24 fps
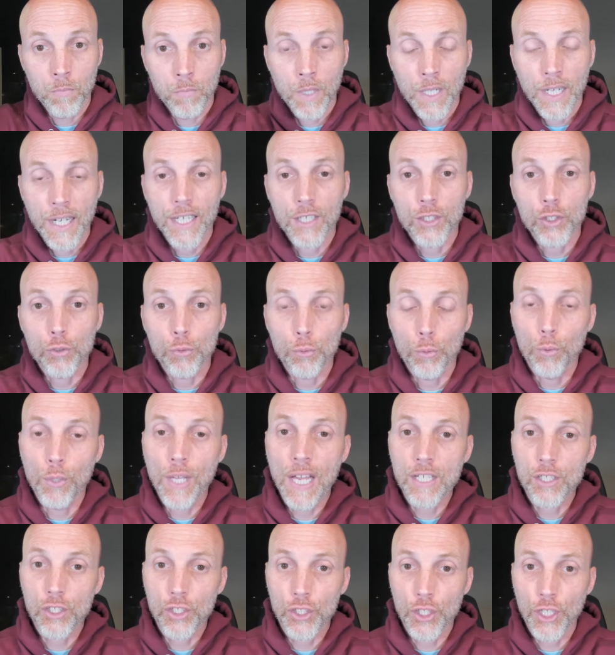It's through
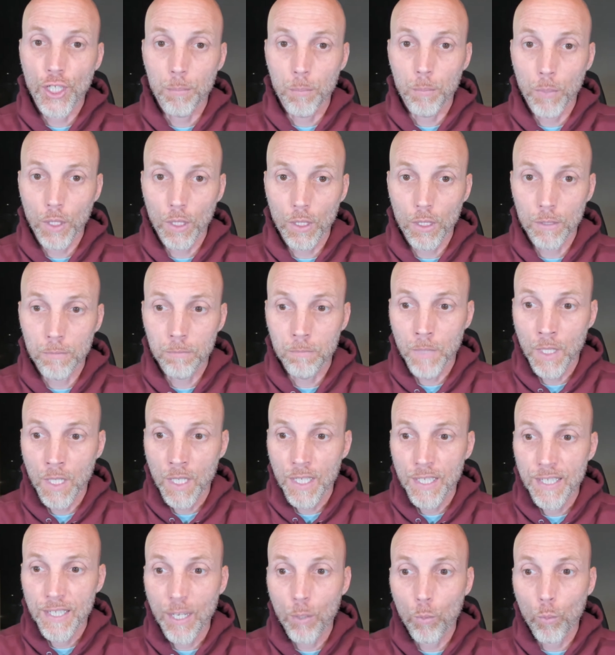that shed blood
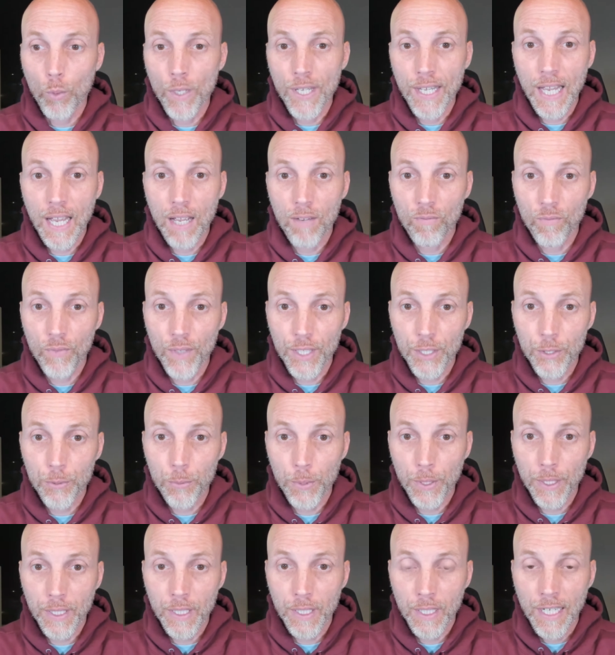that we have
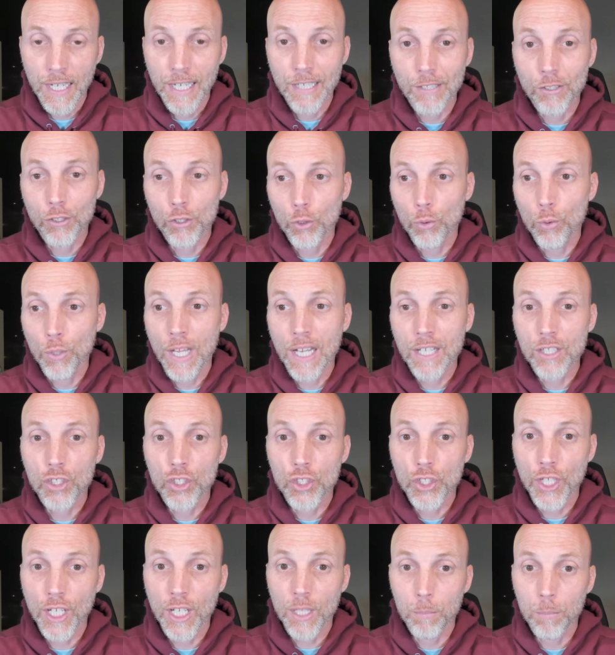victory. It's through that
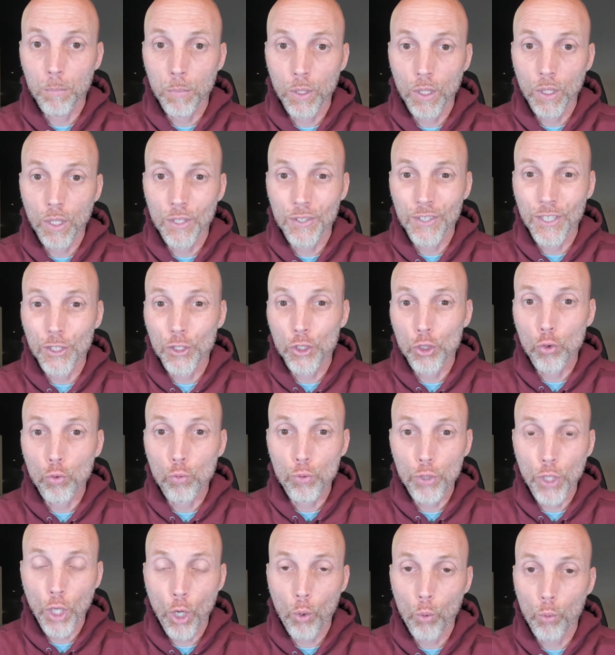shed blood that you
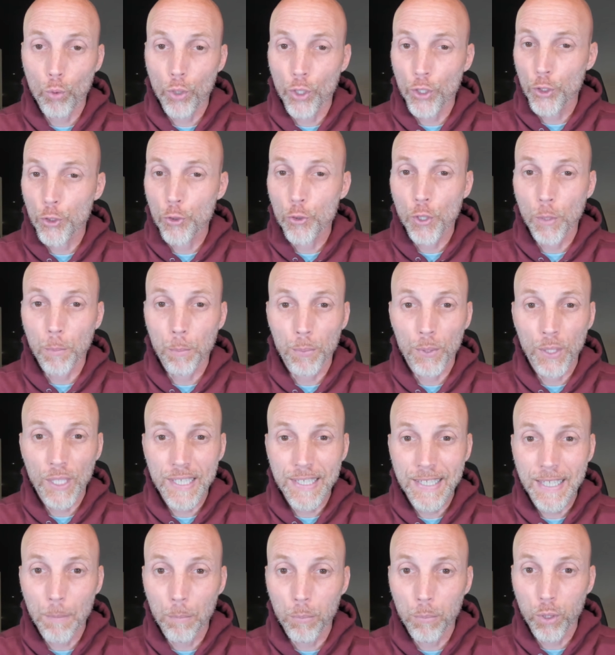know that you can plead
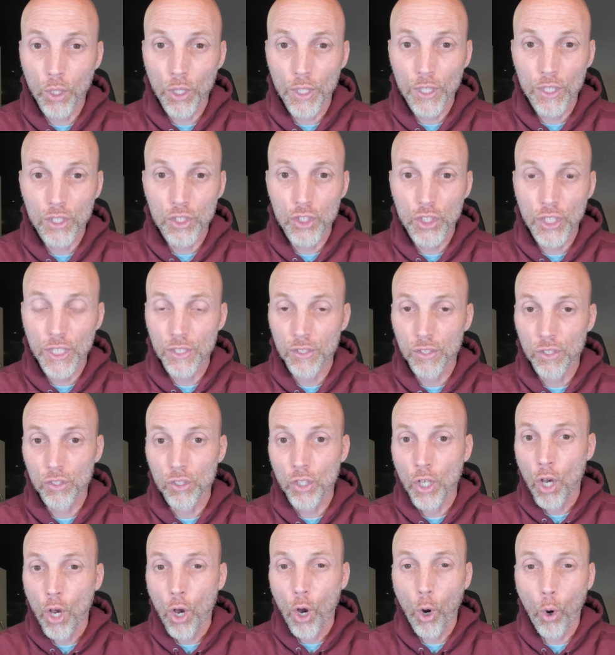the blood of Jesus
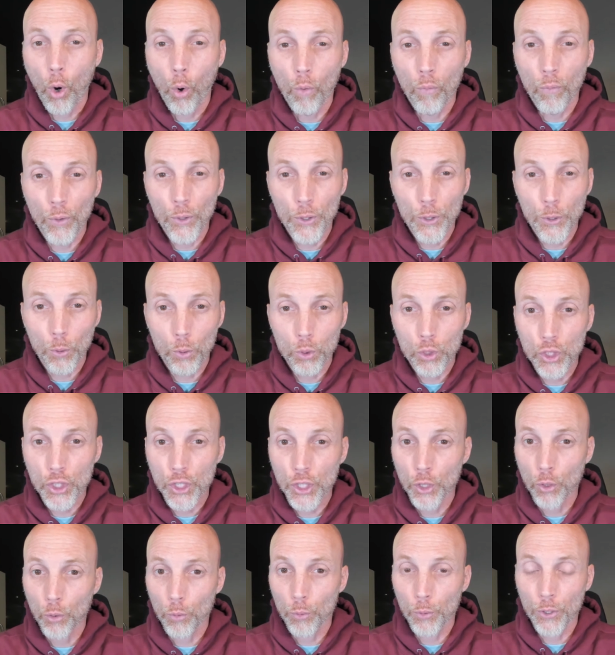over your
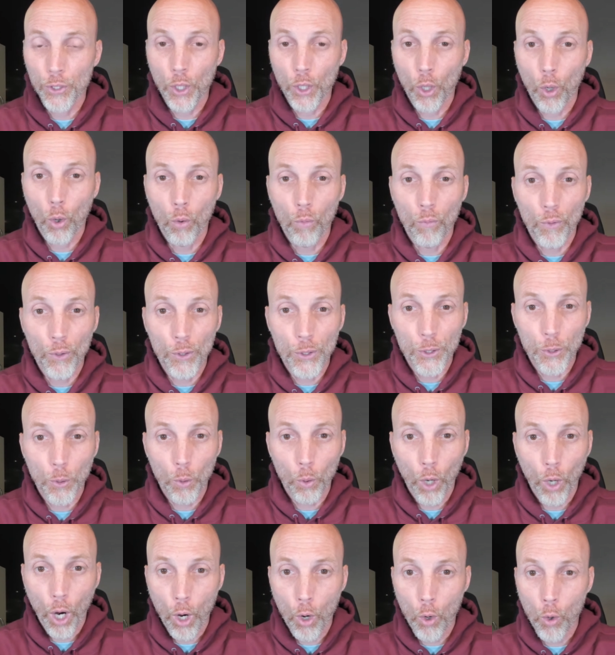children, over your
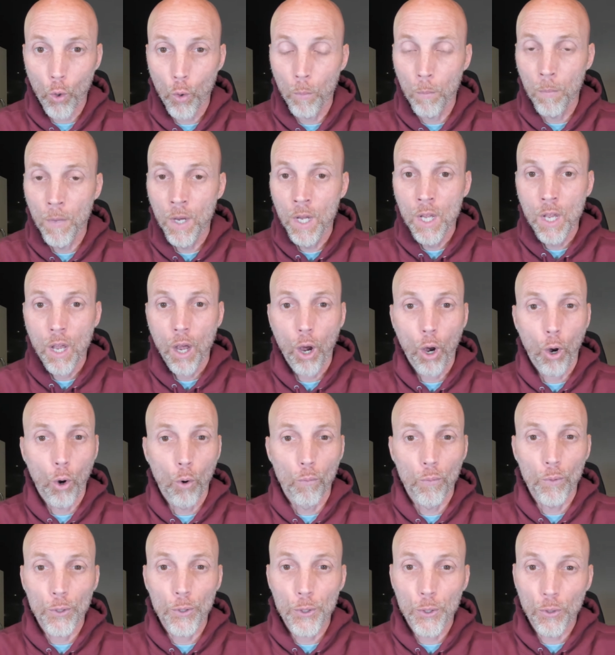home,
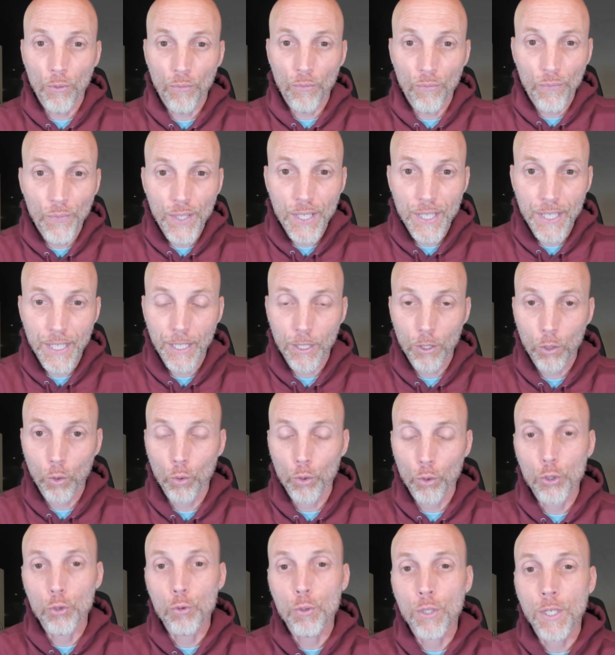over your vehicle.
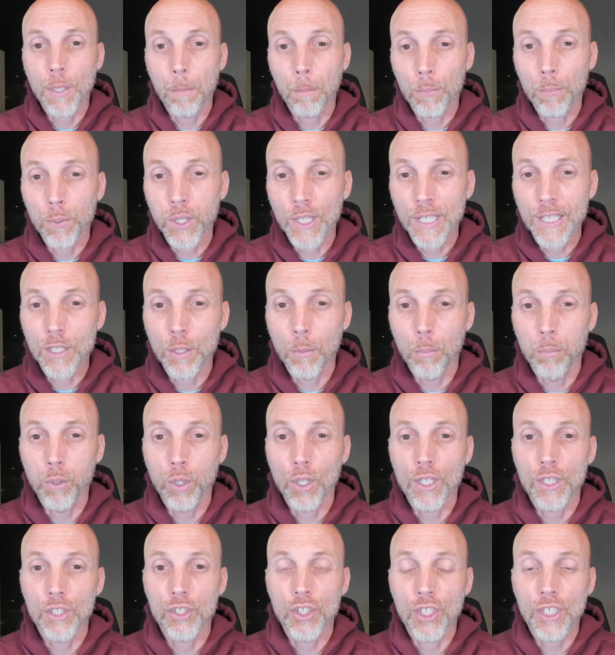You can plead the
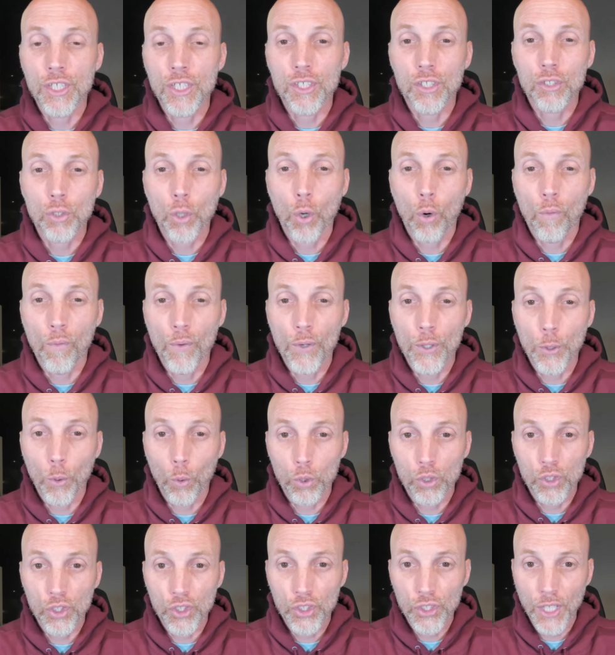blood of Jesus over
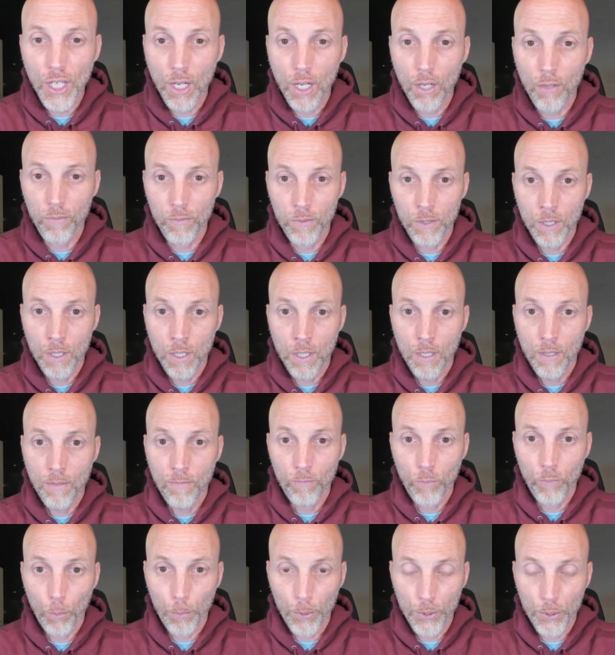yourself
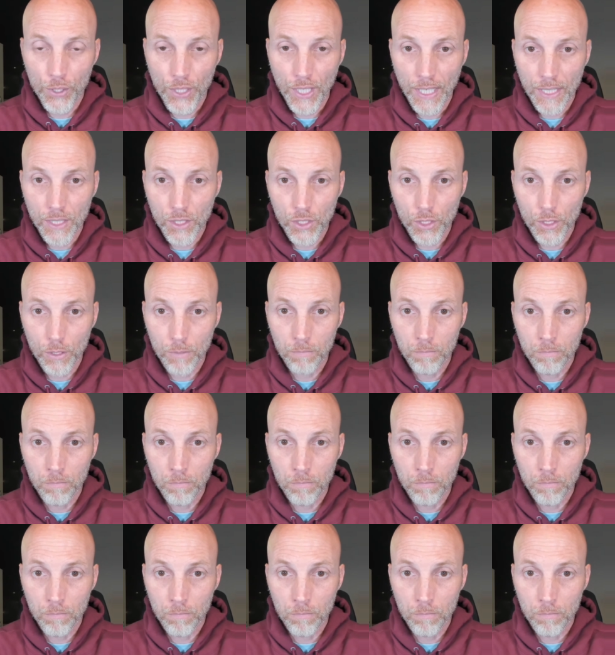for protection